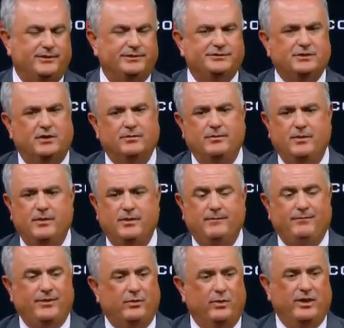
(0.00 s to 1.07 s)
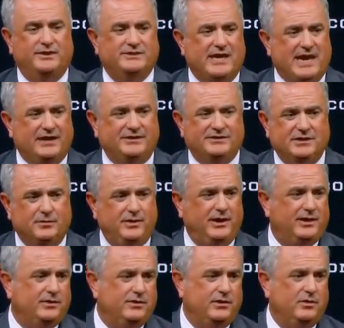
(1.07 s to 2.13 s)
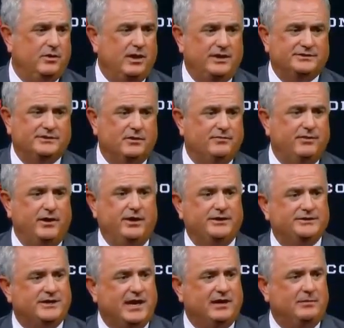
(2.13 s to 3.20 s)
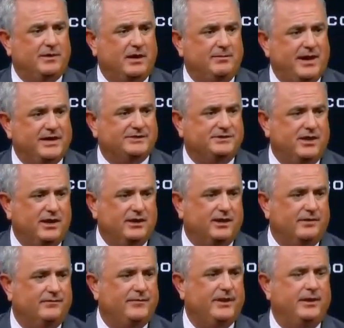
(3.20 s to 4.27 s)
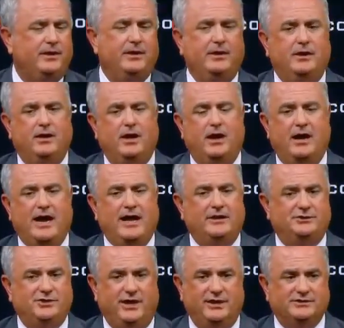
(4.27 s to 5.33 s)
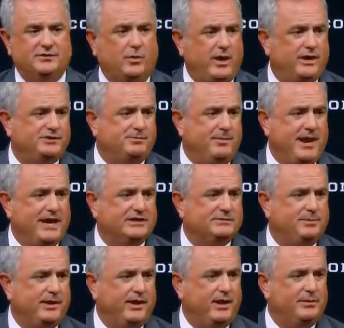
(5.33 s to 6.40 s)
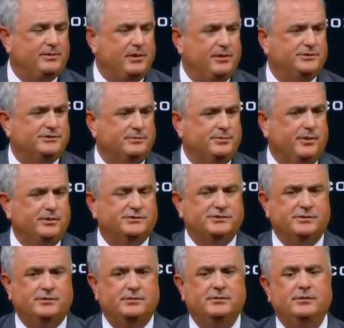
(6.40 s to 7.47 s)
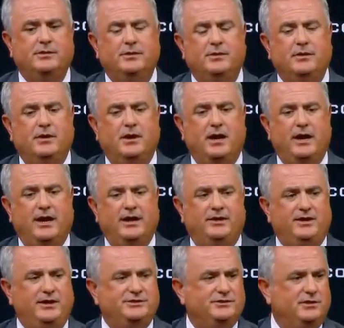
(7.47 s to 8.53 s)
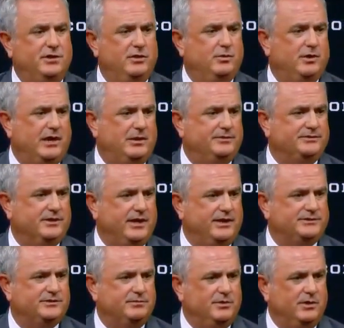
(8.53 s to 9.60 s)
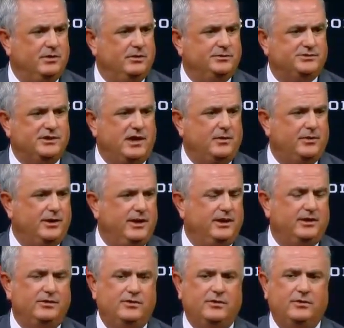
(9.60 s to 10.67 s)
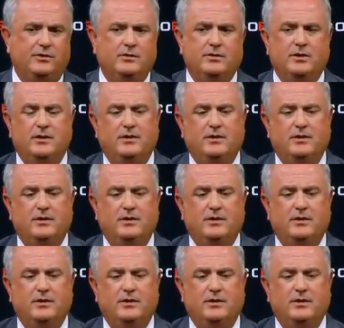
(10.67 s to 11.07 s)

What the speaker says: And so we're excited to see what he can do. We're also very excited about Max Duggan. I had a chance to watch Max play up close and personal at TCU when I was at SMU, saw what he can do.